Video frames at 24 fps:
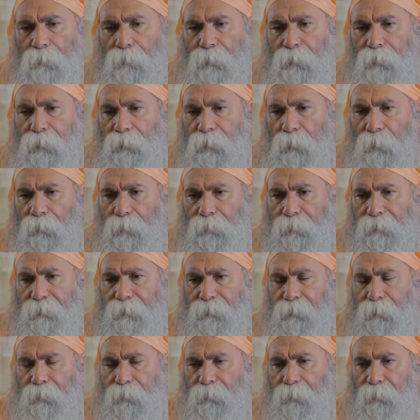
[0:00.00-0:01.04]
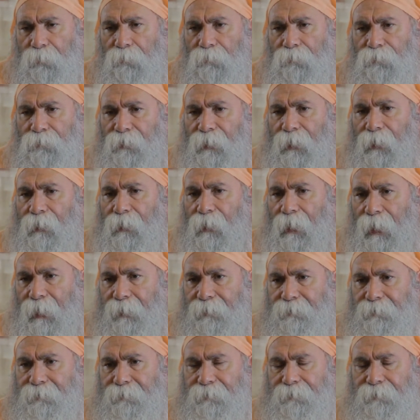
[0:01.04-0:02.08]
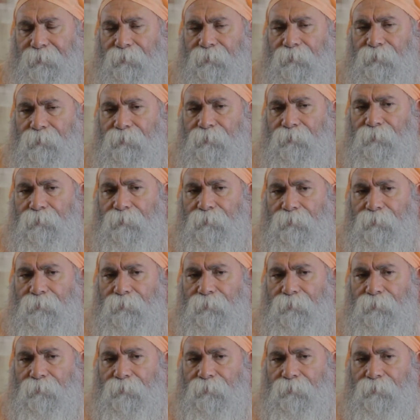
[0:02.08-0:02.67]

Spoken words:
in order to realize